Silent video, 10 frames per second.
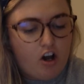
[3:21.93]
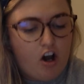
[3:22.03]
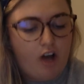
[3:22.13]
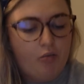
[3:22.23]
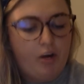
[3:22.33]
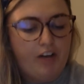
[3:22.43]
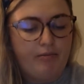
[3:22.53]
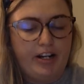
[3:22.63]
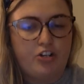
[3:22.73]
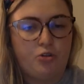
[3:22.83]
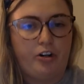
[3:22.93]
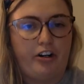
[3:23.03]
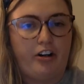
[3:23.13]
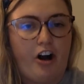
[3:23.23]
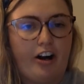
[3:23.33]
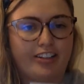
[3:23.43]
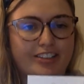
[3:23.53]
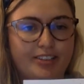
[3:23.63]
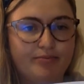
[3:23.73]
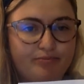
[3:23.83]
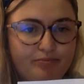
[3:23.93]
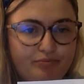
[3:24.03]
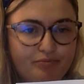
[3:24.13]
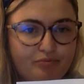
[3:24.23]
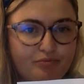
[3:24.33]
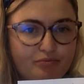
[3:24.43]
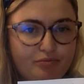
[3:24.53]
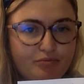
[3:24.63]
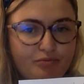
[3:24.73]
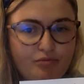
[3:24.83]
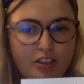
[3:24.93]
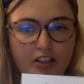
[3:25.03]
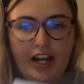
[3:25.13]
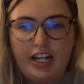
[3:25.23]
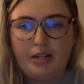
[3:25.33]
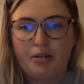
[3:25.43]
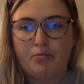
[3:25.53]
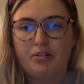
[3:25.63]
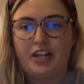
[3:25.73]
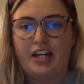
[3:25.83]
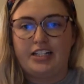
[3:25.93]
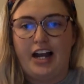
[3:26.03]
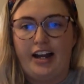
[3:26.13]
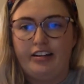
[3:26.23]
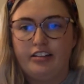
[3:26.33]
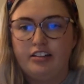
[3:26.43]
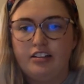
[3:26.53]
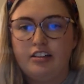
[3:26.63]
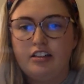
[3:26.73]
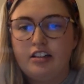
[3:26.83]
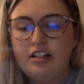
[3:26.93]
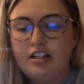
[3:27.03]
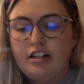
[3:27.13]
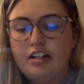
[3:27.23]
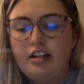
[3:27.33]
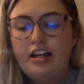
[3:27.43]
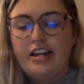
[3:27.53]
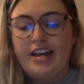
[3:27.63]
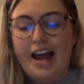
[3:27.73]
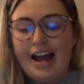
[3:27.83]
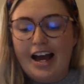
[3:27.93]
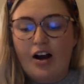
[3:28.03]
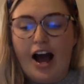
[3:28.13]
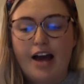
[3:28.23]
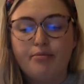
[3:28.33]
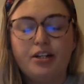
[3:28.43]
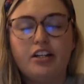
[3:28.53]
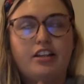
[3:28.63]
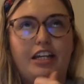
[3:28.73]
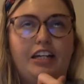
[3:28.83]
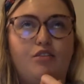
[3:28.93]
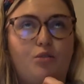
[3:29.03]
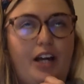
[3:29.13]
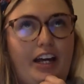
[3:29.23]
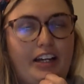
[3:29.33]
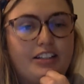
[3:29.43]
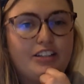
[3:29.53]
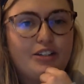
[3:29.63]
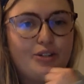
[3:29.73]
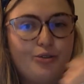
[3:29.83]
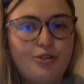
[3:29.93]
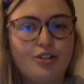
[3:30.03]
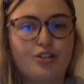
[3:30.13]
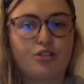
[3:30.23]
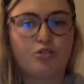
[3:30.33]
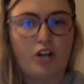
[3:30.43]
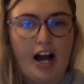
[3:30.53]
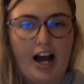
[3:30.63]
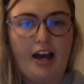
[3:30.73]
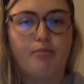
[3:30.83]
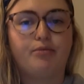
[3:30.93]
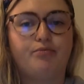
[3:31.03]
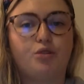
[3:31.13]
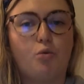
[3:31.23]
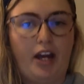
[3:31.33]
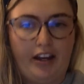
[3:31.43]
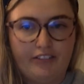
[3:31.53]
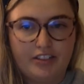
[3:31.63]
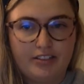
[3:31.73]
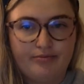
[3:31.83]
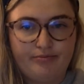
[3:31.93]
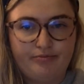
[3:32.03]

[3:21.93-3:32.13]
on one of my shorter cards. Okay, and I'm going to put that aside. Now, I'm going to think of ways to describe waves.